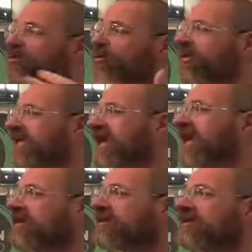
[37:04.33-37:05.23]
with
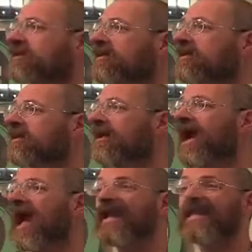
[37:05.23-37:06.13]
kings,
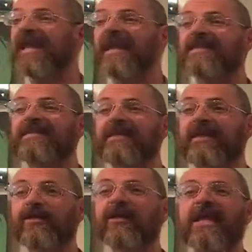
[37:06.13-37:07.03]
and kings
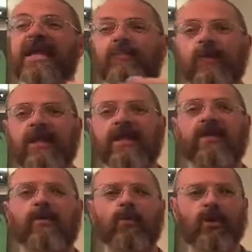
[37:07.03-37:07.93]
deal equally
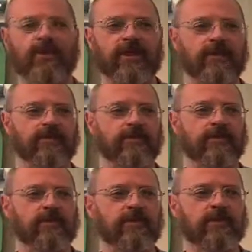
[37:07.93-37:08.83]
with him.
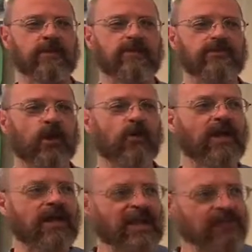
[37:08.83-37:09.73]
So
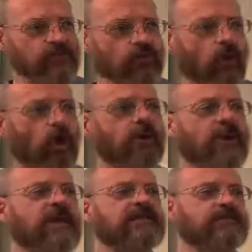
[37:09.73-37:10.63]
he has grown in
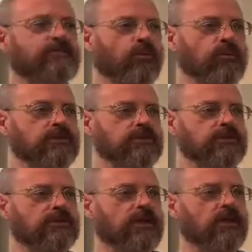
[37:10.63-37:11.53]
his importance.
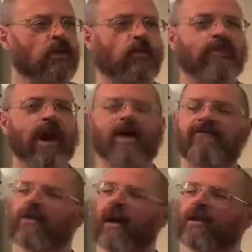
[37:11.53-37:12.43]
We might have
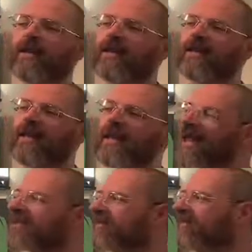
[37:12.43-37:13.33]
thought
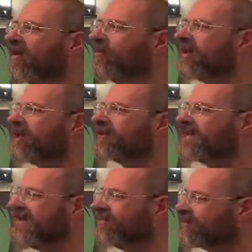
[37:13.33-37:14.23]
less of him because he
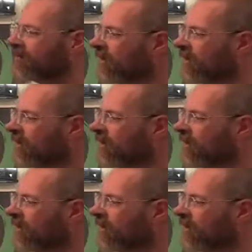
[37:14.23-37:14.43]
keeps